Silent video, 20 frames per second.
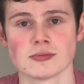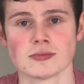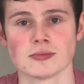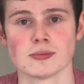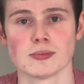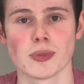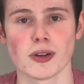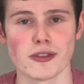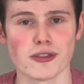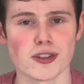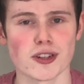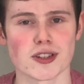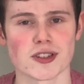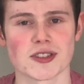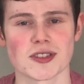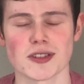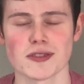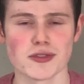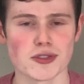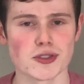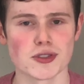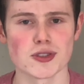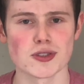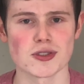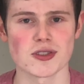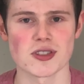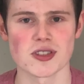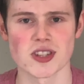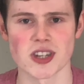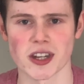But first, if you're new
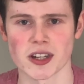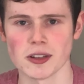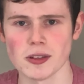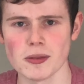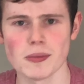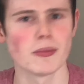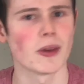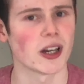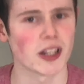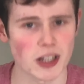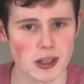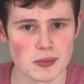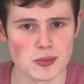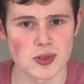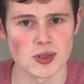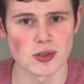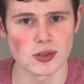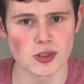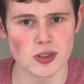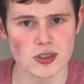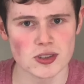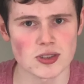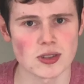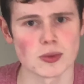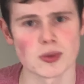to the channel, my name's Lucas.